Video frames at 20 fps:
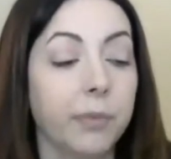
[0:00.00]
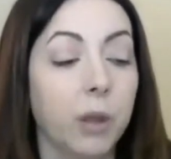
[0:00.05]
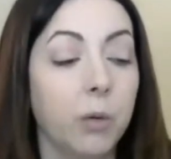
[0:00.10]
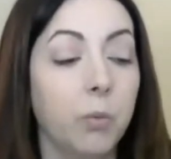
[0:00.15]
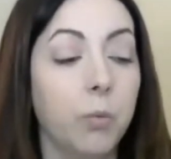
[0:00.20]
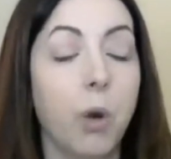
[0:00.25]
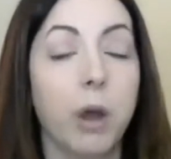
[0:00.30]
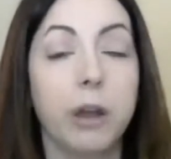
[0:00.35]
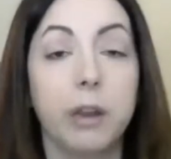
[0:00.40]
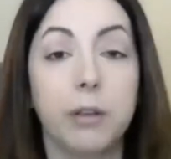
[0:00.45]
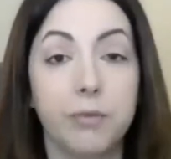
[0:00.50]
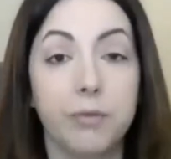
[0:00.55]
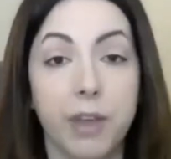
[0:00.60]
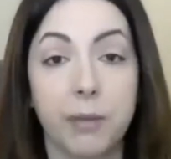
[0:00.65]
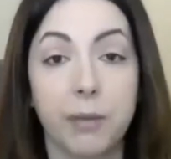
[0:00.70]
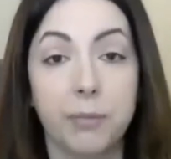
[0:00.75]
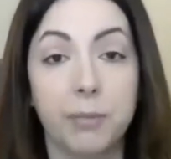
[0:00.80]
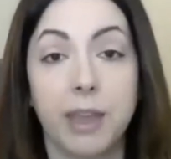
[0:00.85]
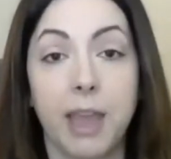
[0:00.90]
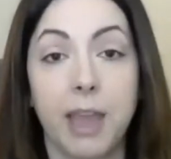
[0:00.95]
One of
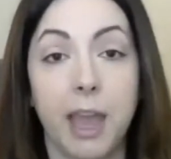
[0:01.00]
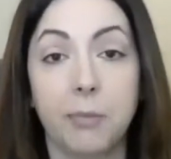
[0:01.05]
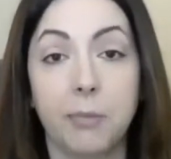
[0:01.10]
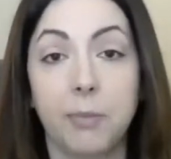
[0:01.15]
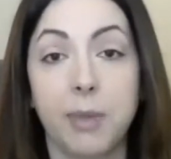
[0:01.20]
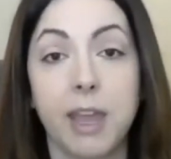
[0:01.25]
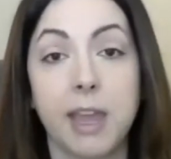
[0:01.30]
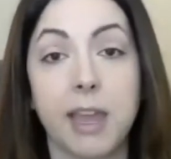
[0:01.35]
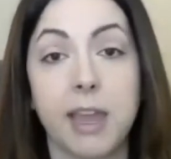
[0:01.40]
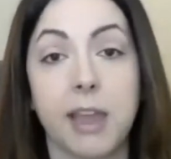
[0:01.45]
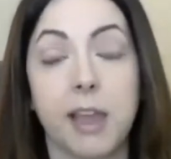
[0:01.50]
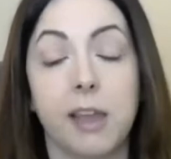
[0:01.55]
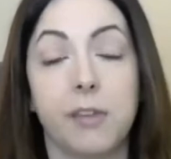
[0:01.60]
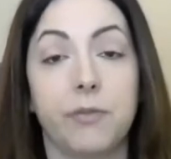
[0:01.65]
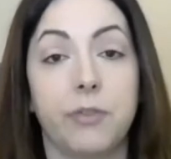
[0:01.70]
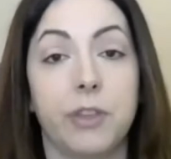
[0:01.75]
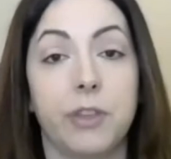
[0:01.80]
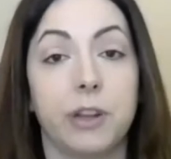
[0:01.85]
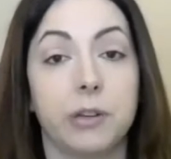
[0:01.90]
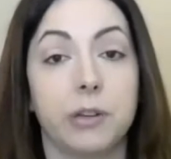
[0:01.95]
them can be if
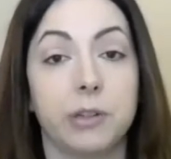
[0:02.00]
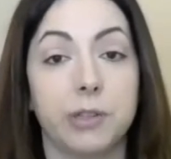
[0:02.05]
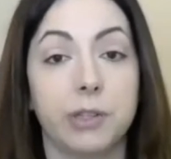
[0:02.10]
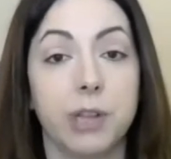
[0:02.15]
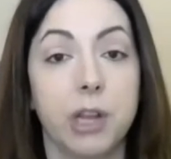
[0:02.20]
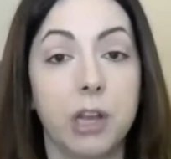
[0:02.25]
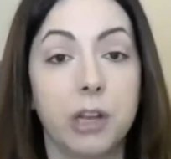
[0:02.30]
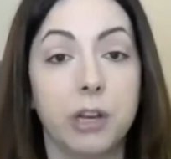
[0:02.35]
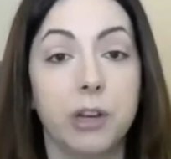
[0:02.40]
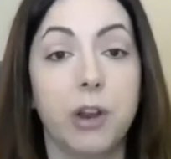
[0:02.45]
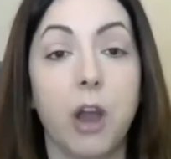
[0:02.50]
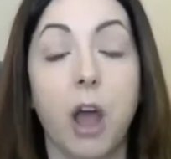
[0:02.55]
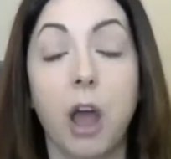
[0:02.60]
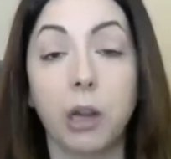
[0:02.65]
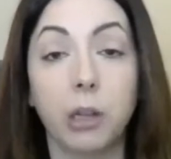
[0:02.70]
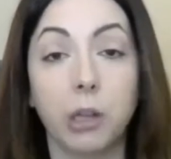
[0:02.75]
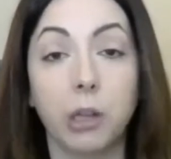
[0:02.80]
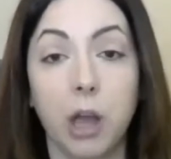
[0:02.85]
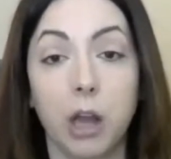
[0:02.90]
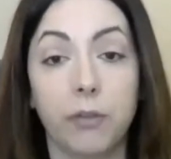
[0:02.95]
there's not
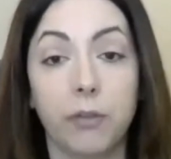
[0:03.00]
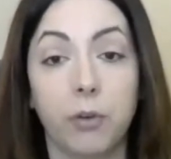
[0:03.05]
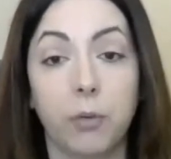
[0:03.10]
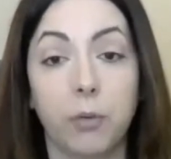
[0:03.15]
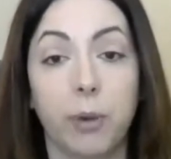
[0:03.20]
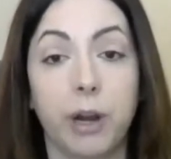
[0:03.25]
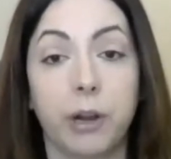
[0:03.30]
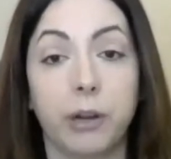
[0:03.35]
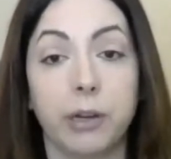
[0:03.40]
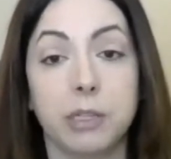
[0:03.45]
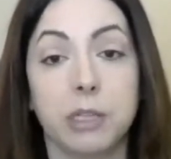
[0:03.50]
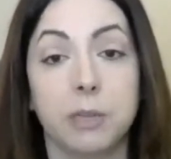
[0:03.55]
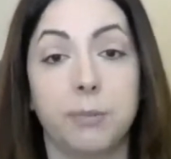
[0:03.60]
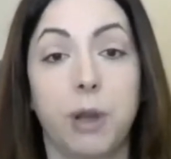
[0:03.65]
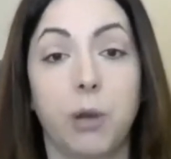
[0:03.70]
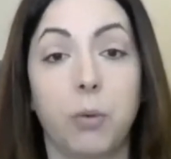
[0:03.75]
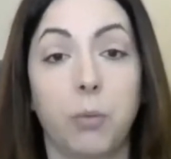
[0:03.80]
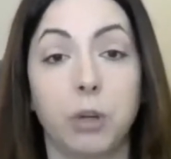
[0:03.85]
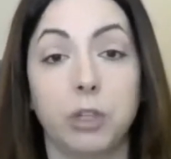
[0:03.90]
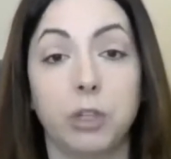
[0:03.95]
a lot of awareness
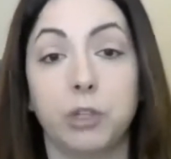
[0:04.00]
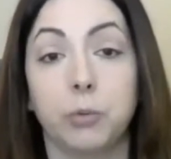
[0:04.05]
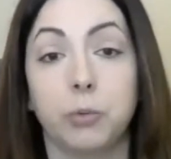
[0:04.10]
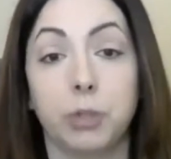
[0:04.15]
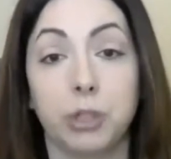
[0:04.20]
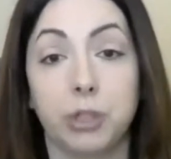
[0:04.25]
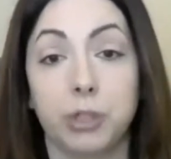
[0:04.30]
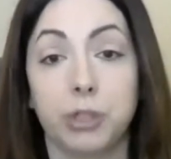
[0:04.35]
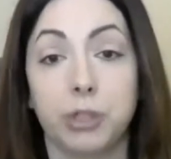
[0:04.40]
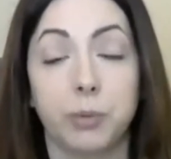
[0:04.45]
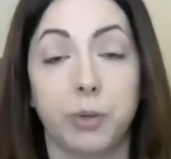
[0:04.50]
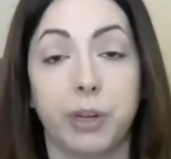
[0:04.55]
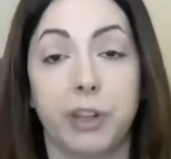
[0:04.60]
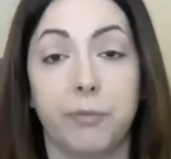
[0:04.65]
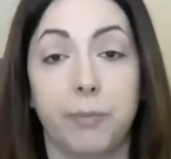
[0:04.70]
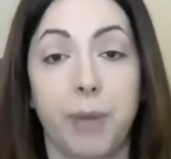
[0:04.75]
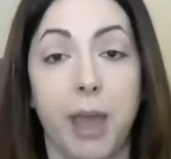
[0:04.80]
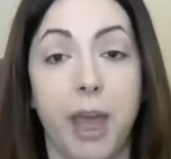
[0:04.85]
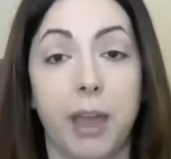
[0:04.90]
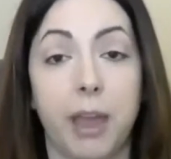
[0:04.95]
about what your wishes would
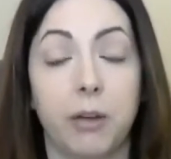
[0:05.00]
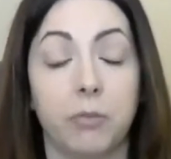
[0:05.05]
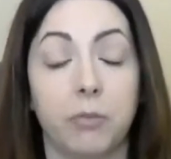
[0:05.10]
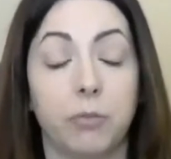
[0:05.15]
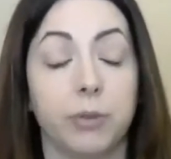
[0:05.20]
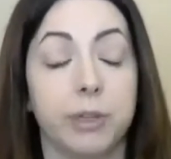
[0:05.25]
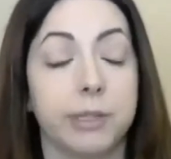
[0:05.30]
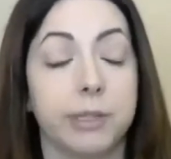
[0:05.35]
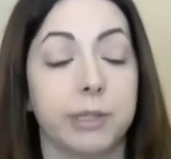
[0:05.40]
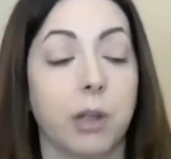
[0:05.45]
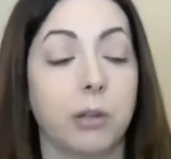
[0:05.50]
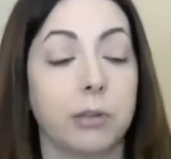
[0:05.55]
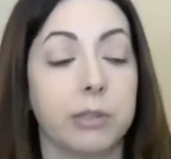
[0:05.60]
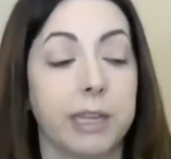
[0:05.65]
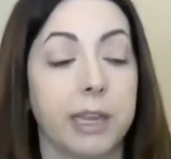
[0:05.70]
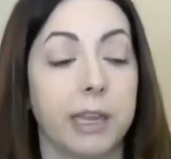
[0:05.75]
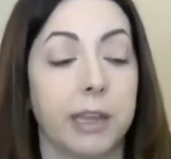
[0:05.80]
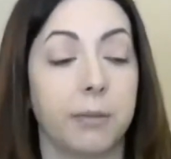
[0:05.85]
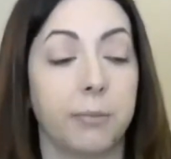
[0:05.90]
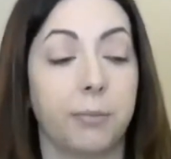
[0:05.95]
have been,
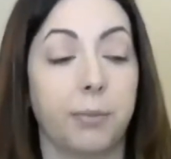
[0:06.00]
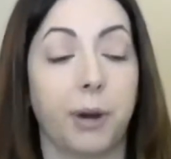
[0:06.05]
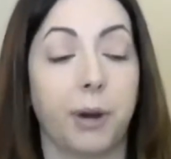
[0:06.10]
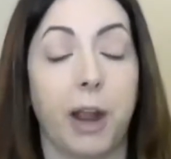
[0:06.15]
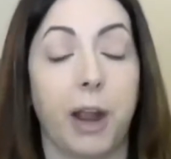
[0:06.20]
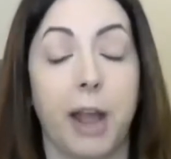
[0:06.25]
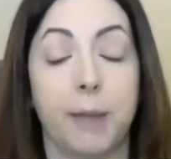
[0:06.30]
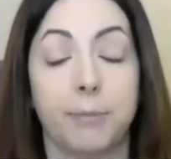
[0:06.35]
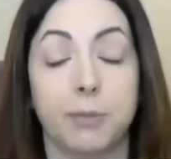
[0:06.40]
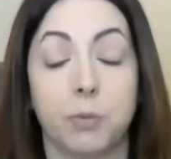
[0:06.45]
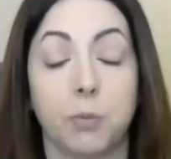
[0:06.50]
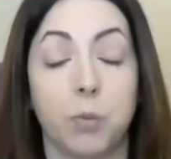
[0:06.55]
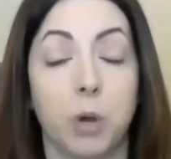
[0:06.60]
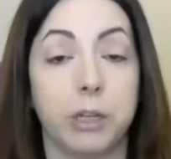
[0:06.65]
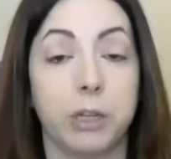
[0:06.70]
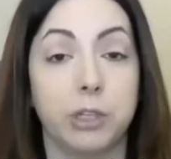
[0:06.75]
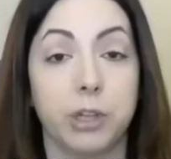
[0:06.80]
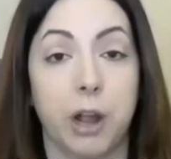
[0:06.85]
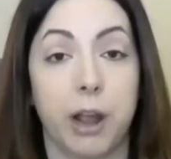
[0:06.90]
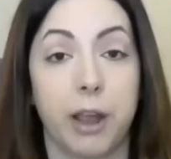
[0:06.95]
resulting in perhaps
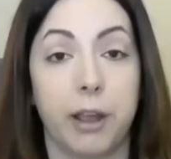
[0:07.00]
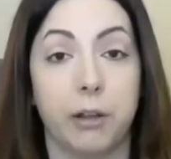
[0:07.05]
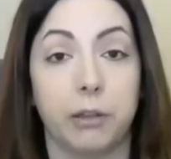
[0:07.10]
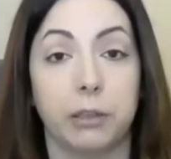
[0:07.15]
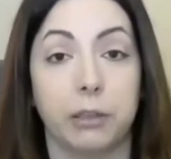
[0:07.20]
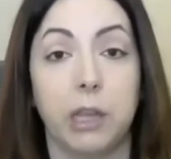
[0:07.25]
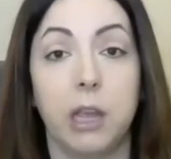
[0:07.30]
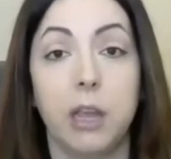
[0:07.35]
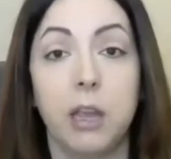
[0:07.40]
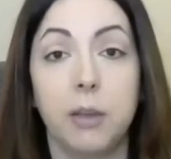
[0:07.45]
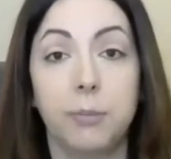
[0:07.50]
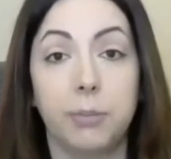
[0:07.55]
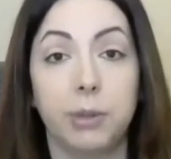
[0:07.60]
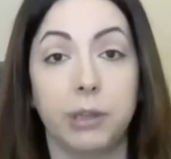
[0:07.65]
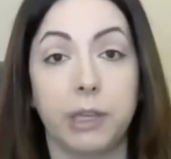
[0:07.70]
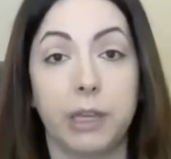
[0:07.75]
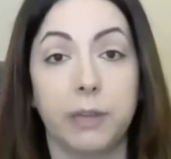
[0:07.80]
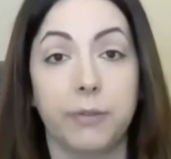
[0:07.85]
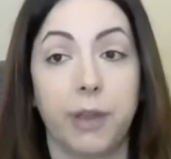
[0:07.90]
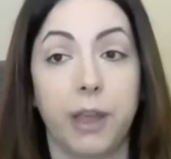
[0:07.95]
one child
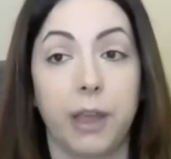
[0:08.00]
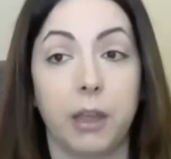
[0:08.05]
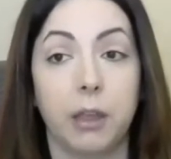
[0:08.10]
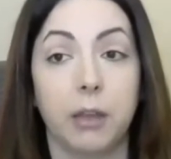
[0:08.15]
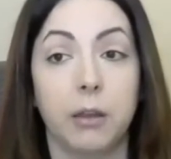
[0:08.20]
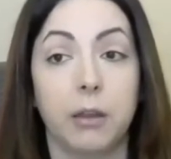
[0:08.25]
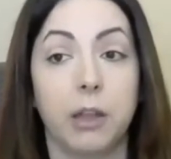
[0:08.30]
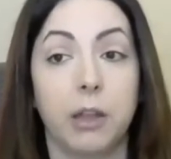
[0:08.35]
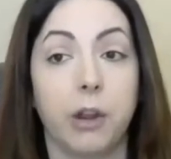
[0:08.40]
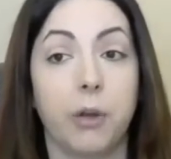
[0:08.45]
believing,